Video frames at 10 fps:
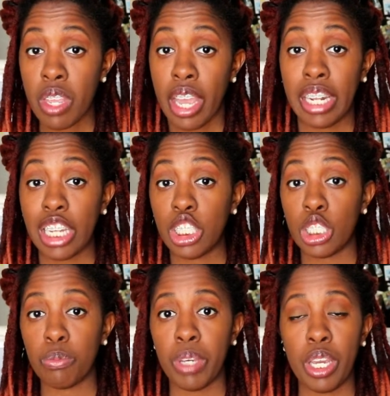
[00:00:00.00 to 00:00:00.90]
and that's
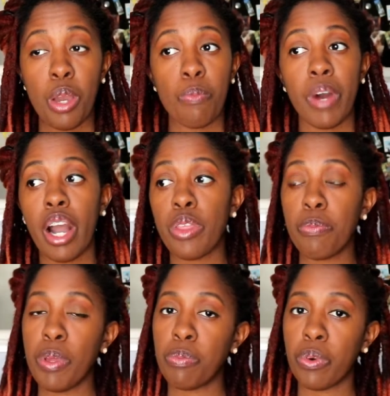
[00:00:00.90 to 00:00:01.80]
just me but other
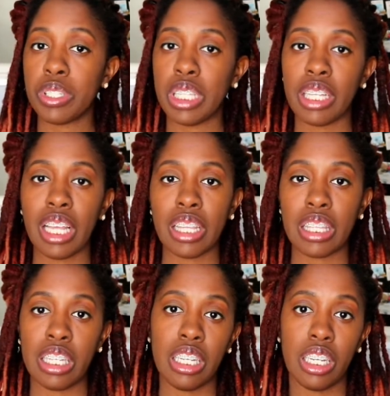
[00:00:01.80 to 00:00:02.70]
people were saying that
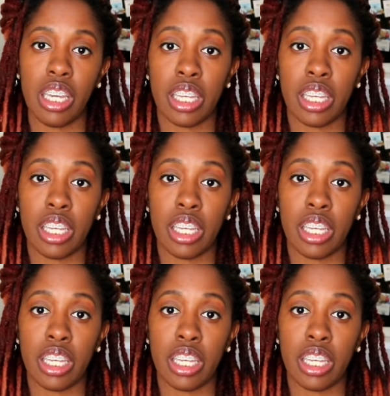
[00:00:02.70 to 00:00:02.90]
the